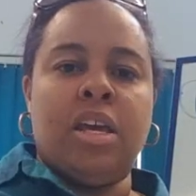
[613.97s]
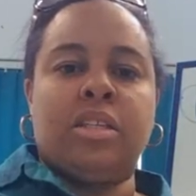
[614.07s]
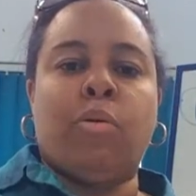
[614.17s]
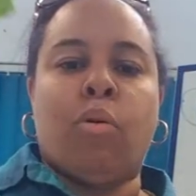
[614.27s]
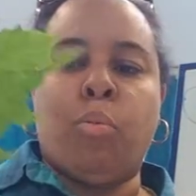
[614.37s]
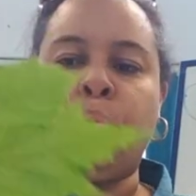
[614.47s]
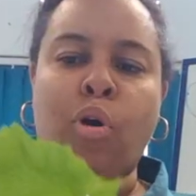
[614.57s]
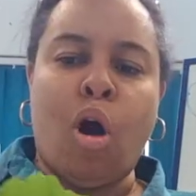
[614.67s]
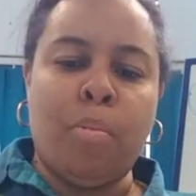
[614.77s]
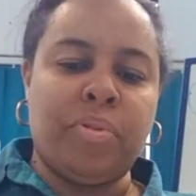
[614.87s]
So I'll
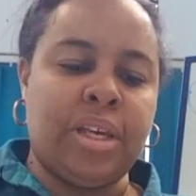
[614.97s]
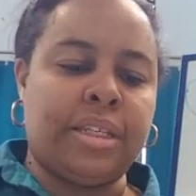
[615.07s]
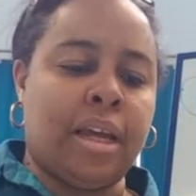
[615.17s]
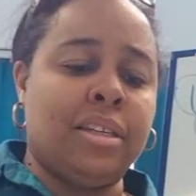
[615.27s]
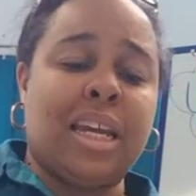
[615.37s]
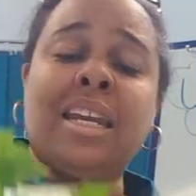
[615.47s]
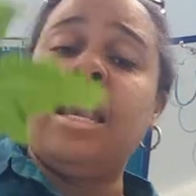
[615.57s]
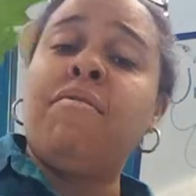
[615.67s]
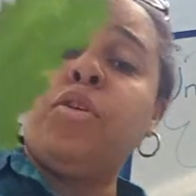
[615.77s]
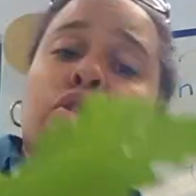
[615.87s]
pop this under, and
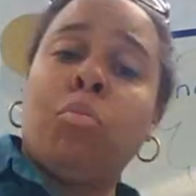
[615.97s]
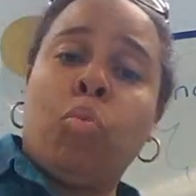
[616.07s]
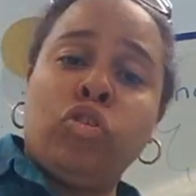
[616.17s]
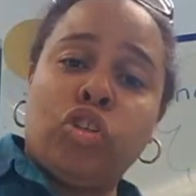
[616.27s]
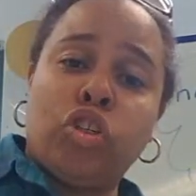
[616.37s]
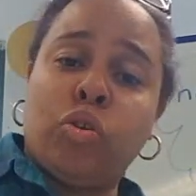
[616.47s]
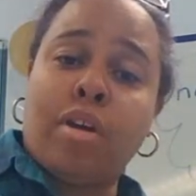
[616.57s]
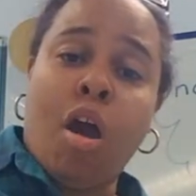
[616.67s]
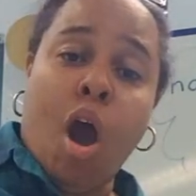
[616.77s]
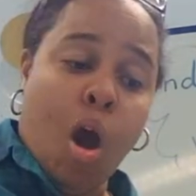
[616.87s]
if you don't want to do
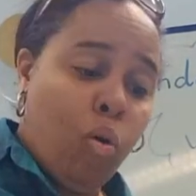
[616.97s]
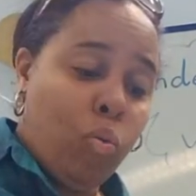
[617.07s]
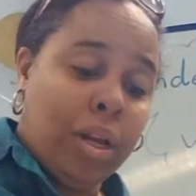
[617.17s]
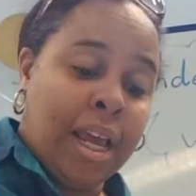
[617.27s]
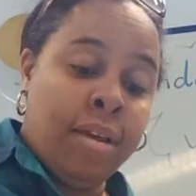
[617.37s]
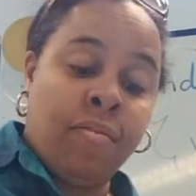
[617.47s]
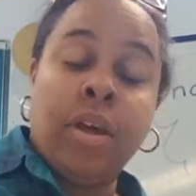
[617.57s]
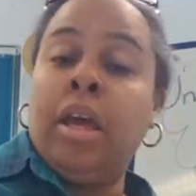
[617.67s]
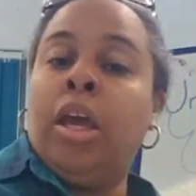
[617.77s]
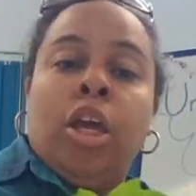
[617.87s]
the whole leaf,
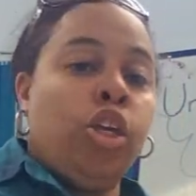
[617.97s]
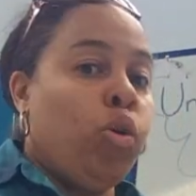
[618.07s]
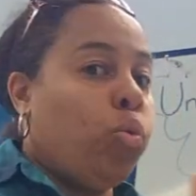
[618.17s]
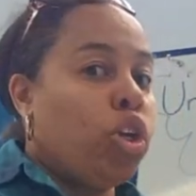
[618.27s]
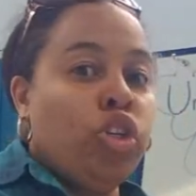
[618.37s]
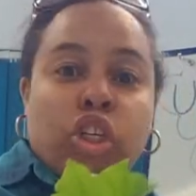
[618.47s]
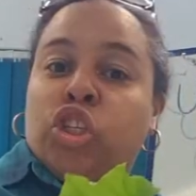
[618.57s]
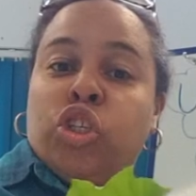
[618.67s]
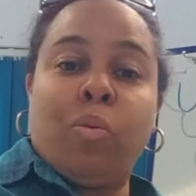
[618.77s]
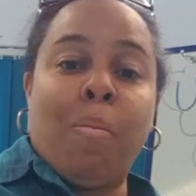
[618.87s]
you can
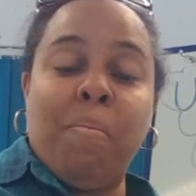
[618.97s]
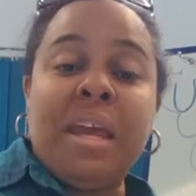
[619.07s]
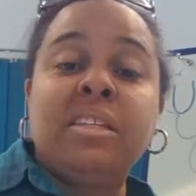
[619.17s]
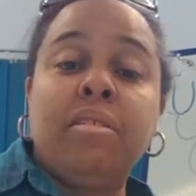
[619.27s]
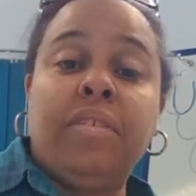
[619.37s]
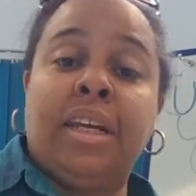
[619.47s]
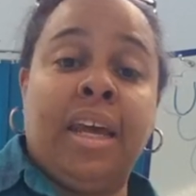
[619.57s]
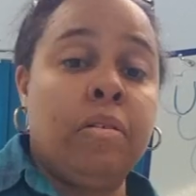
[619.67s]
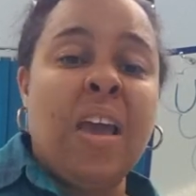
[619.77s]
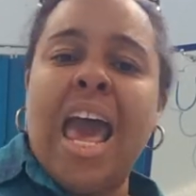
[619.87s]
just do a bit of a
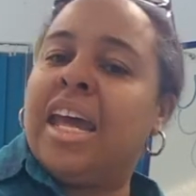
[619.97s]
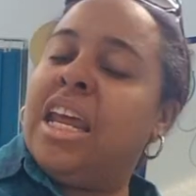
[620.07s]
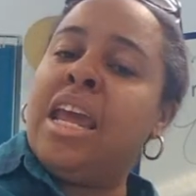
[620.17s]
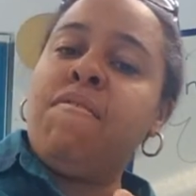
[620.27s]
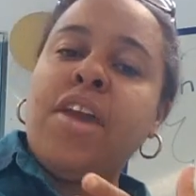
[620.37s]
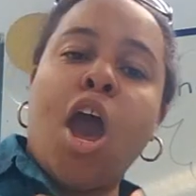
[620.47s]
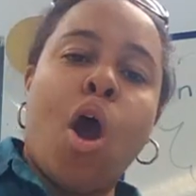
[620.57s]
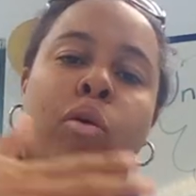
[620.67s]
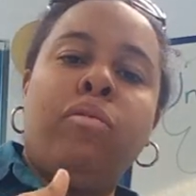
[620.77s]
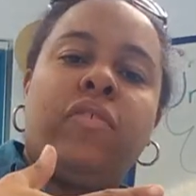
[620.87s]
leaf, and if it
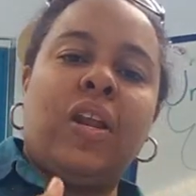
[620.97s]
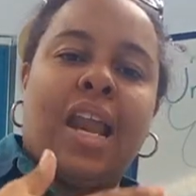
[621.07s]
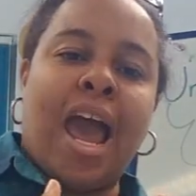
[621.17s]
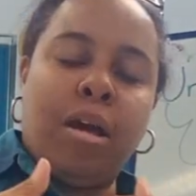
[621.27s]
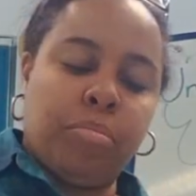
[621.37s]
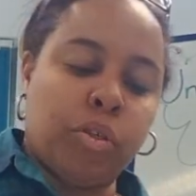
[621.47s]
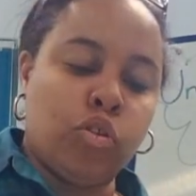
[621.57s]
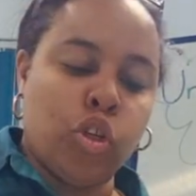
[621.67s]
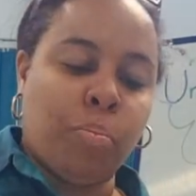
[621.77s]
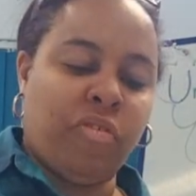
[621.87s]
overlaps on
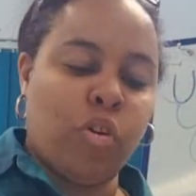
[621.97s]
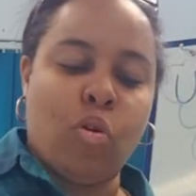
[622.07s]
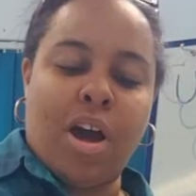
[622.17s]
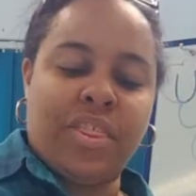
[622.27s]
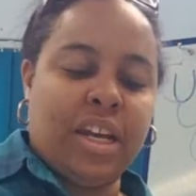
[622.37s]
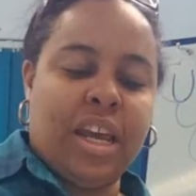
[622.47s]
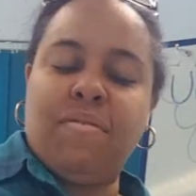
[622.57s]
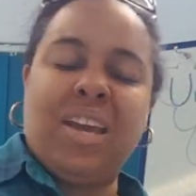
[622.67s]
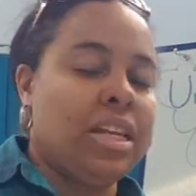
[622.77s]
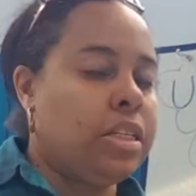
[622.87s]
top of your other
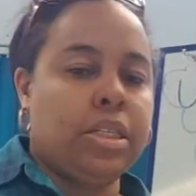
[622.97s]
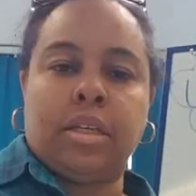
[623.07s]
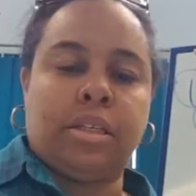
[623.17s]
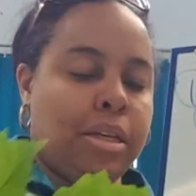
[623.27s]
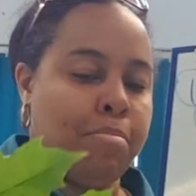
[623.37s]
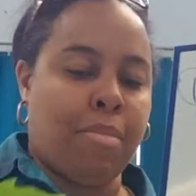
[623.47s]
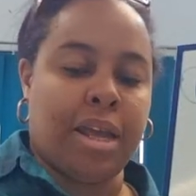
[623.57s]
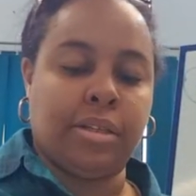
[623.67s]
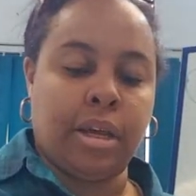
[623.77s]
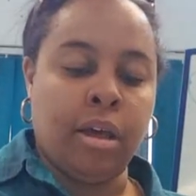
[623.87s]
leaf, it doesn't
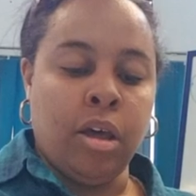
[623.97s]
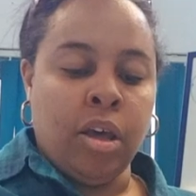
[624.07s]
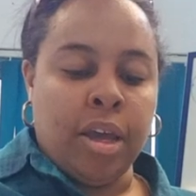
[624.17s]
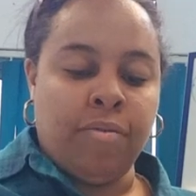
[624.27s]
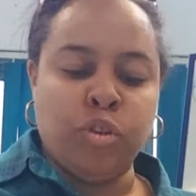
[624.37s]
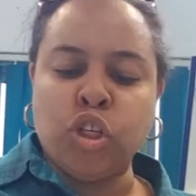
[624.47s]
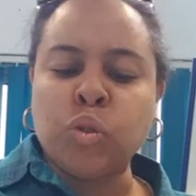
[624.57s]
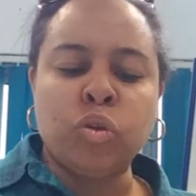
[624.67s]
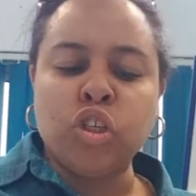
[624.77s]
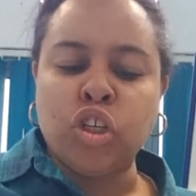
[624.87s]
matter. If you
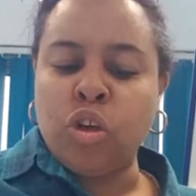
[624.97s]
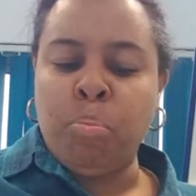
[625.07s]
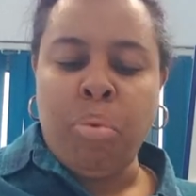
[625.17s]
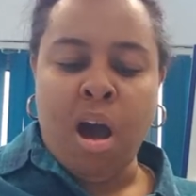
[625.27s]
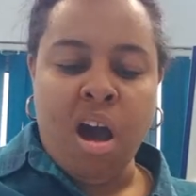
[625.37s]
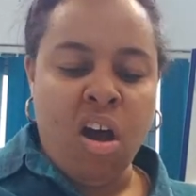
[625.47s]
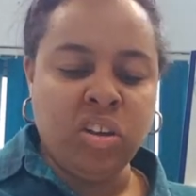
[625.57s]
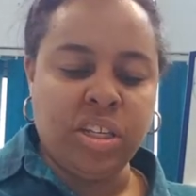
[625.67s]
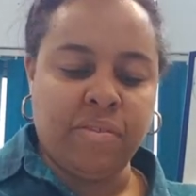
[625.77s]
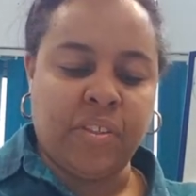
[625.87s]
just want to do
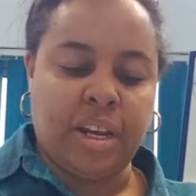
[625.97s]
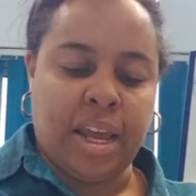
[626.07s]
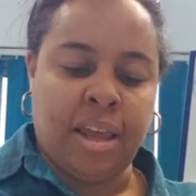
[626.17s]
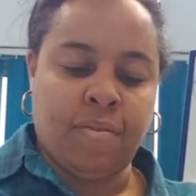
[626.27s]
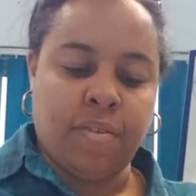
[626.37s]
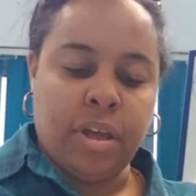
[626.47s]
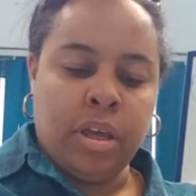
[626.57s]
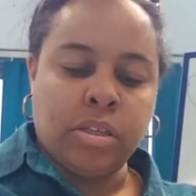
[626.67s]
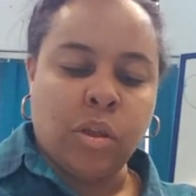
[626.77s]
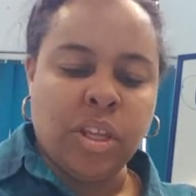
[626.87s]
part of the leaf,
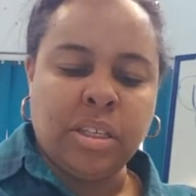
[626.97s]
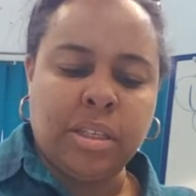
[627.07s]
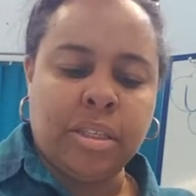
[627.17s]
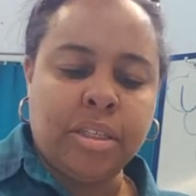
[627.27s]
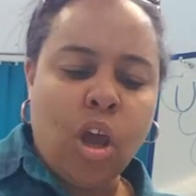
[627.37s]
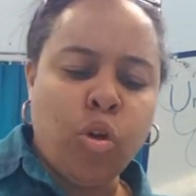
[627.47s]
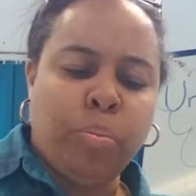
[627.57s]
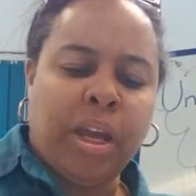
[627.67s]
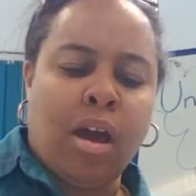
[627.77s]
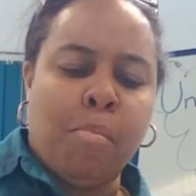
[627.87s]
so this is so
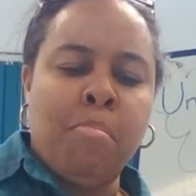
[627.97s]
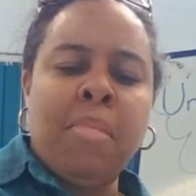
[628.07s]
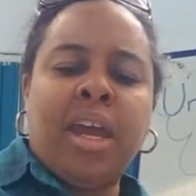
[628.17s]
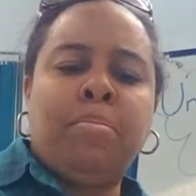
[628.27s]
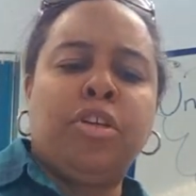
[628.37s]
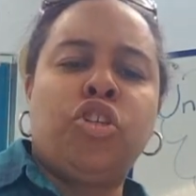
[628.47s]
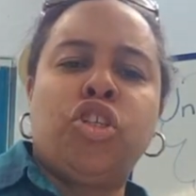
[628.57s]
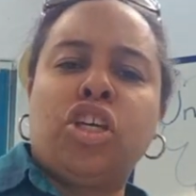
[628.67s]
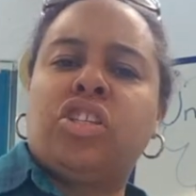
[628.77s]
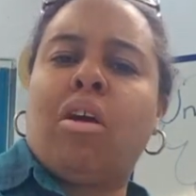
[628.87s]
big, I'm maybe
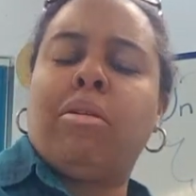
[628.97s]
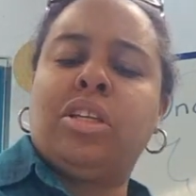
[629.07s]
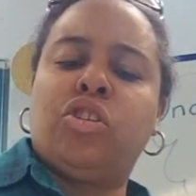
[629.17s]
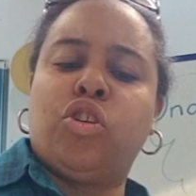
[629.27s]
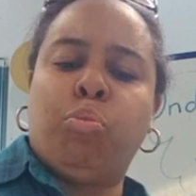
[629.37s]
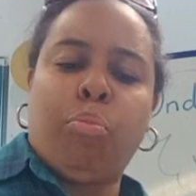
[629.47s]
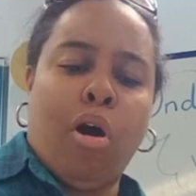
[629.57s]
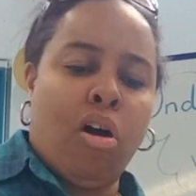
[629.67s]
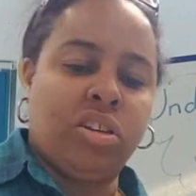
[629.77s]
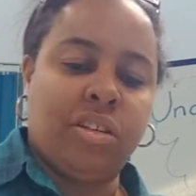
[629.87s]
just going to do
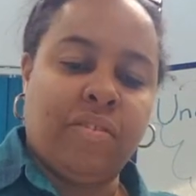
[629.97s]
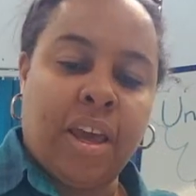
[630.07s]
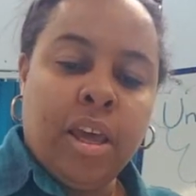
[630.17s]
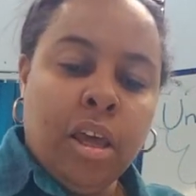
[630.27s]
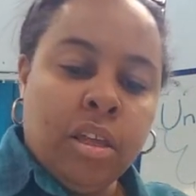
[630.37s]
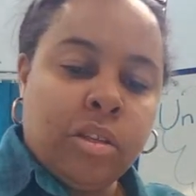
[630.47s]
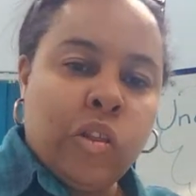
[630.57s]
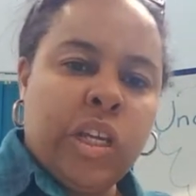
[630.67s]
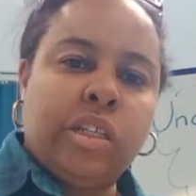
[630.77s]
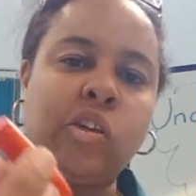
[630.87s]
part of it, so
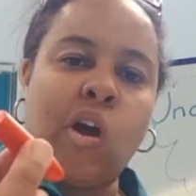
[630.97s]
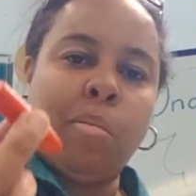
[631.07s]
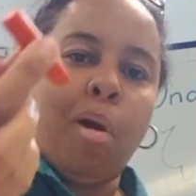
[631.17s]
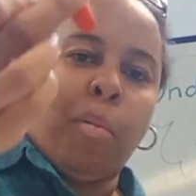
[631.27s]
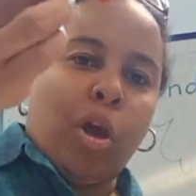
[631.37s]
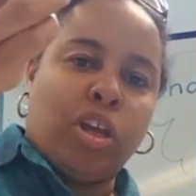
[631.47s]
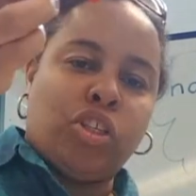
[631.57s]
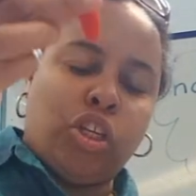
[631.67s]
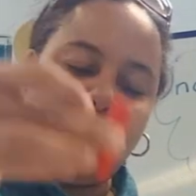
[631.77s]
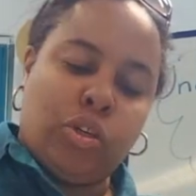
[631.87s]
this time I'm going
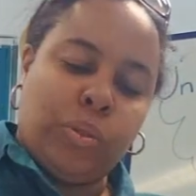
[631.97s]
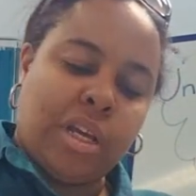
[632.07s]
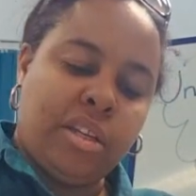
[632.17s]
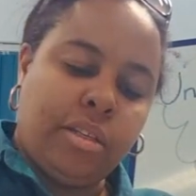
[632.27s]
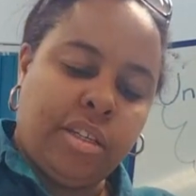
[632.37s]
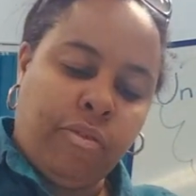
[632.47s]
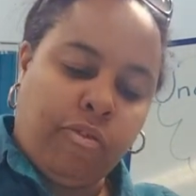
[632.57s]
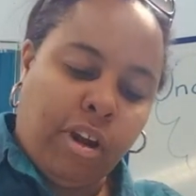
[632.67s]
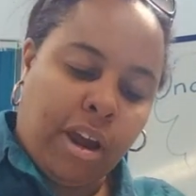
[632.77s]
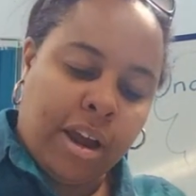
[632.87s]
to use a
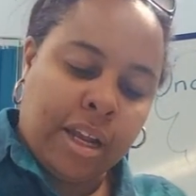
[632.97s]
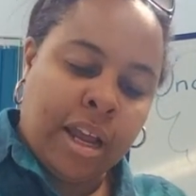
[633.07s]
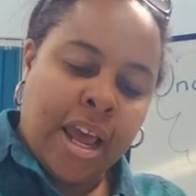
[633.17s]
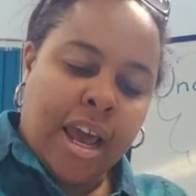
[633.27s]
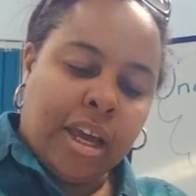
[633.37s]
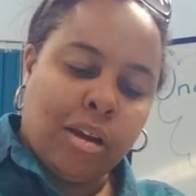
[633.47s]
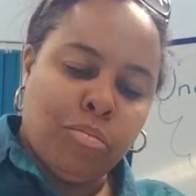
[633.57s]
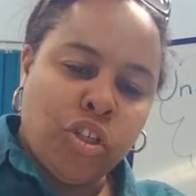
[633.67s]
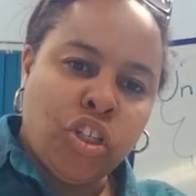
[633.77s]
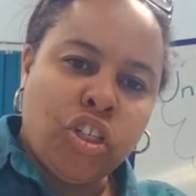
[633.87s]
different colour, and I'm
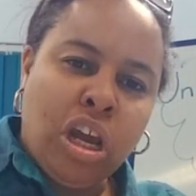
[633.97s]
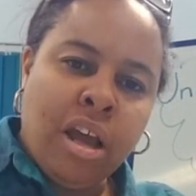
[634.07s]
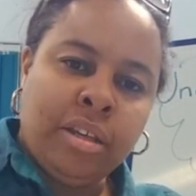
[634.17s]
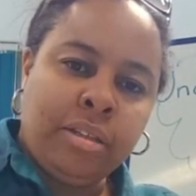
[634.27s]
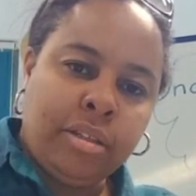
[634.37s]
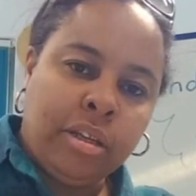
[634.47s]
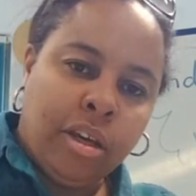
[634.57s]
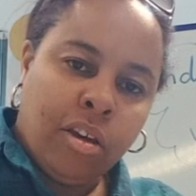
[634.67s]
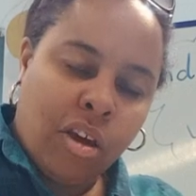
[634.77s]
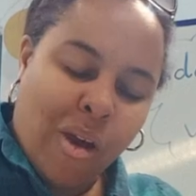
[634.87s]
just
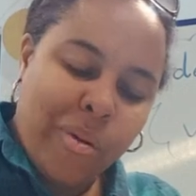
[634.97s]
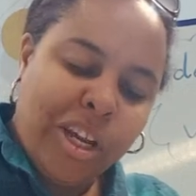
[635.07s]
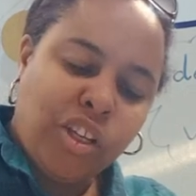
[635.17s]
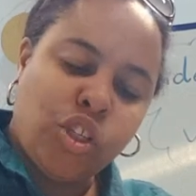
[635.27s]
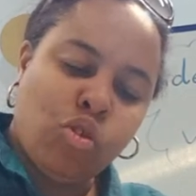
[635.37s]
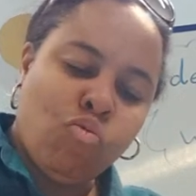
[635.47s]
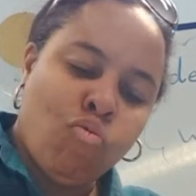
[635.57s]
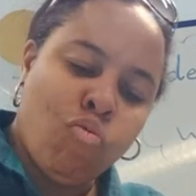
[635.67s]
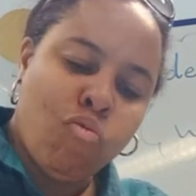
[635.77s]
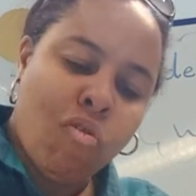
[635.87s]
going to
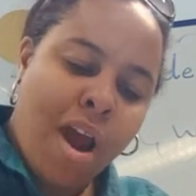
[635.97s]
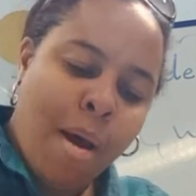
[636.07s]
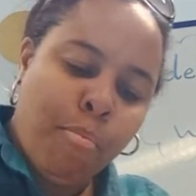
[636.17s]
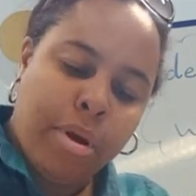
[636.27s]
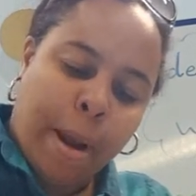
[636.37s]
rub